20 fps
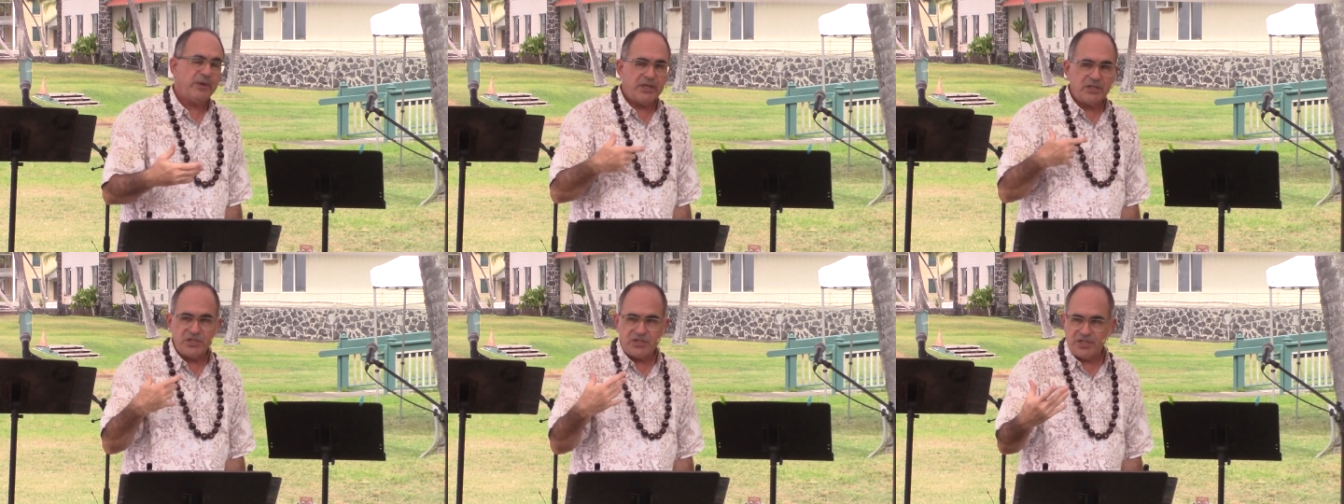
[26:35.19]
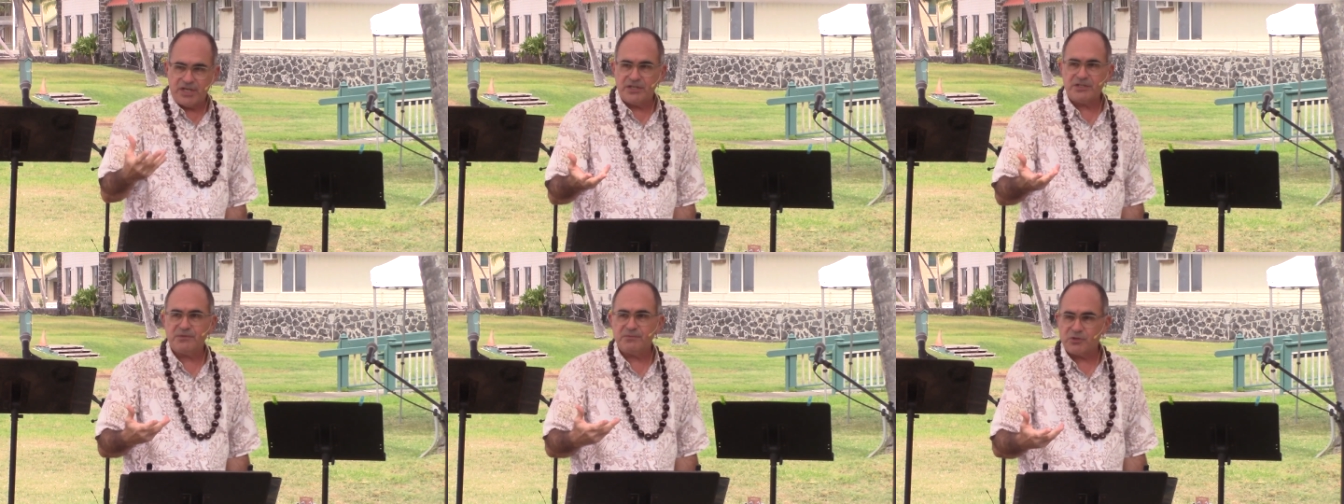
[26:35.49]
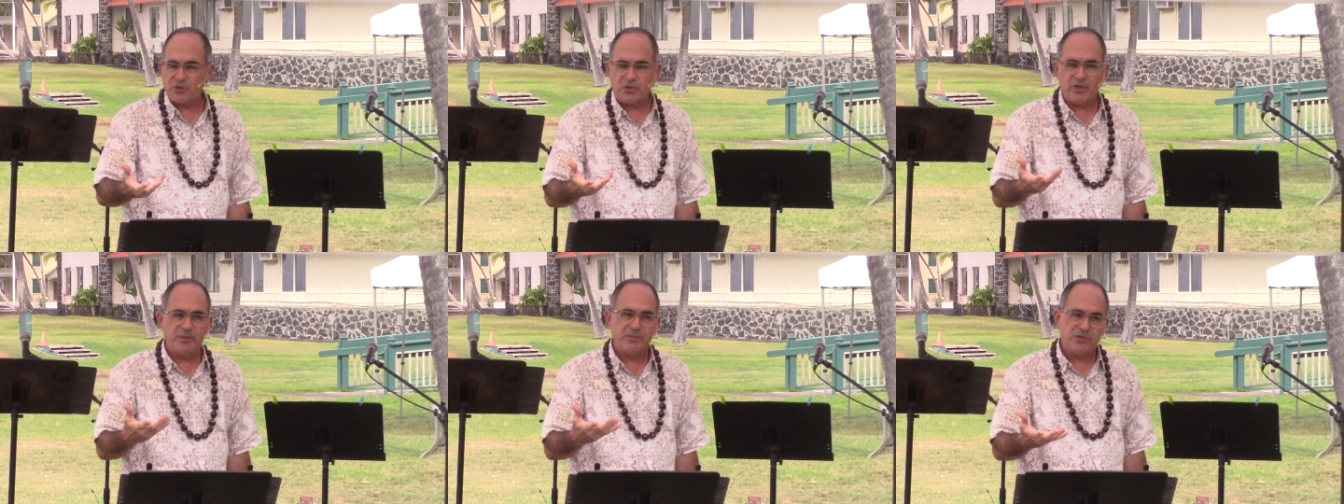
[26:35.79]
We can share
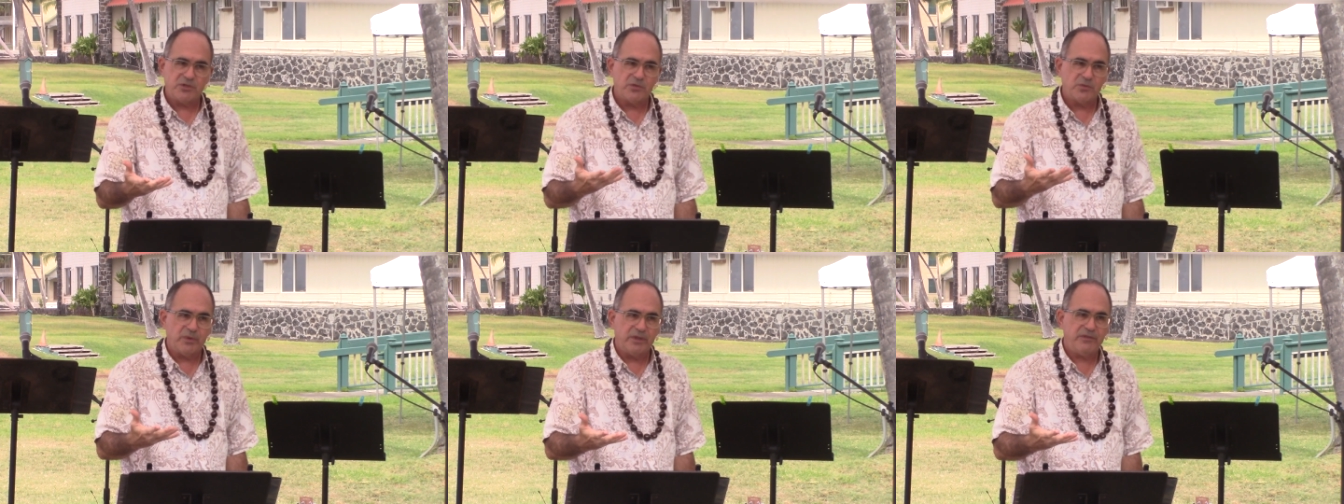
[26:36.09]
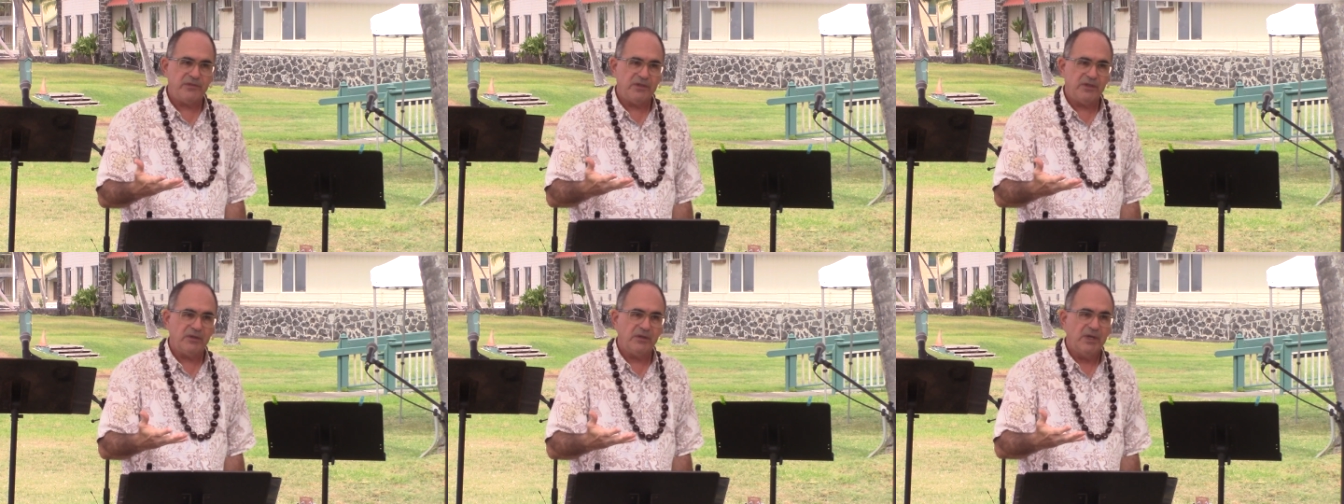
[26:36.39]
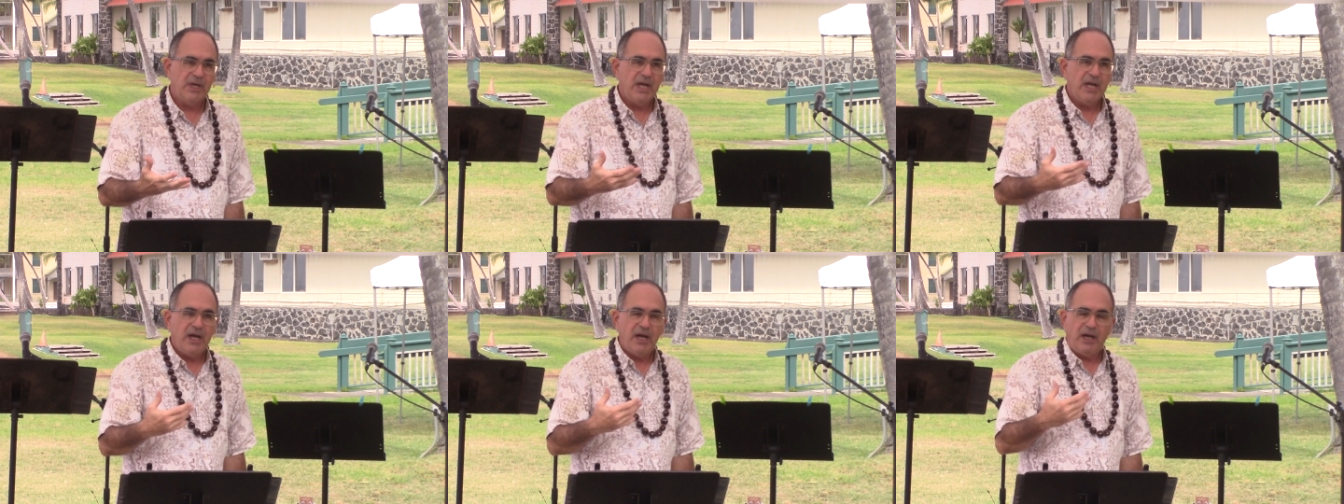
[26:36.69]
some scriptures with you.
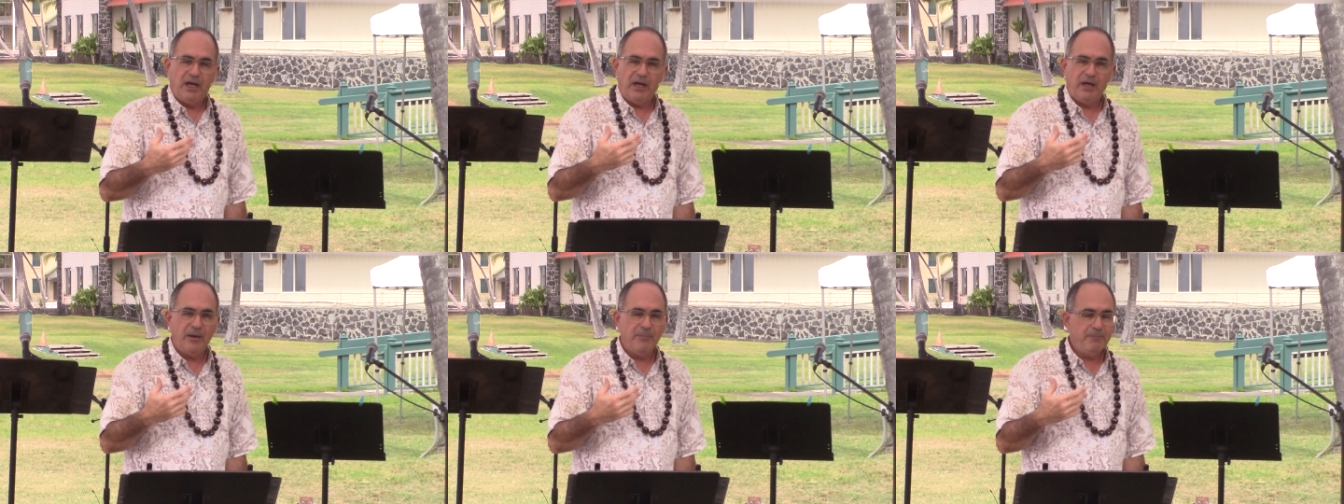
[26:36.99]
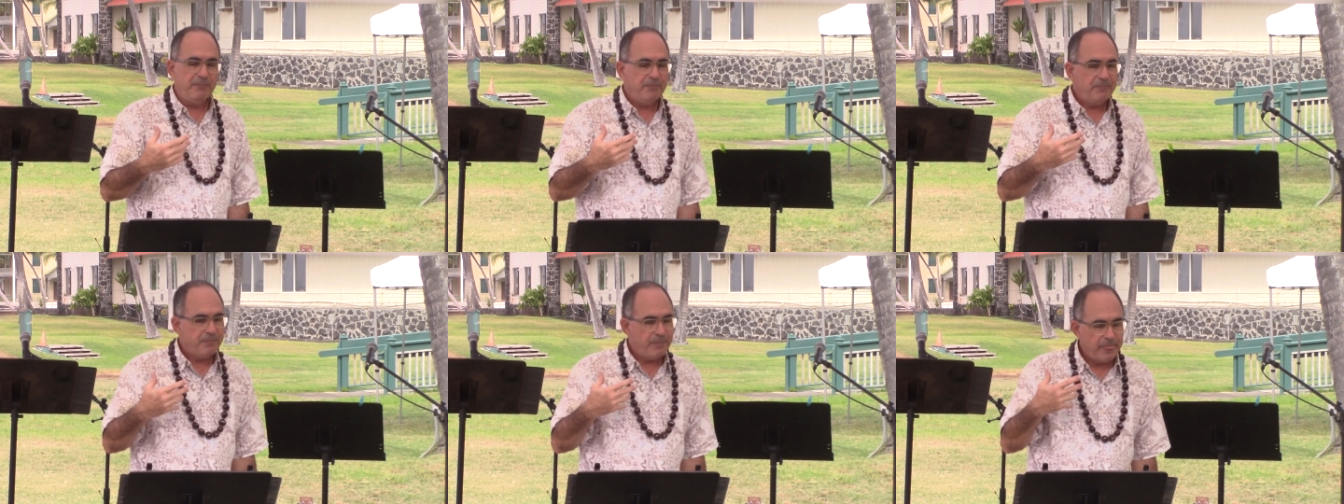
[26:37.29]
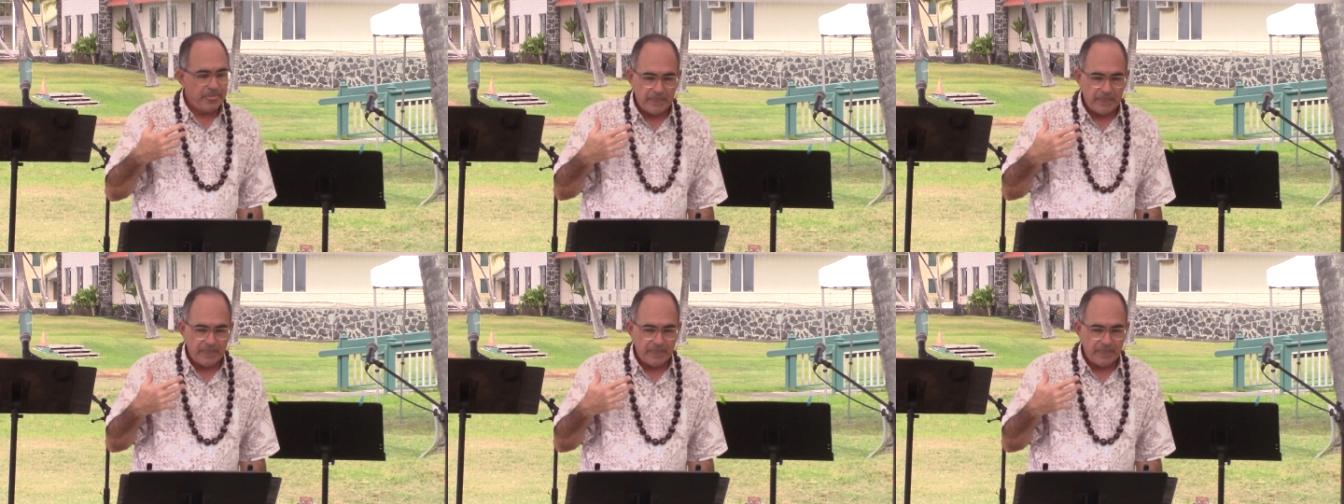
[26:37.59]
Um,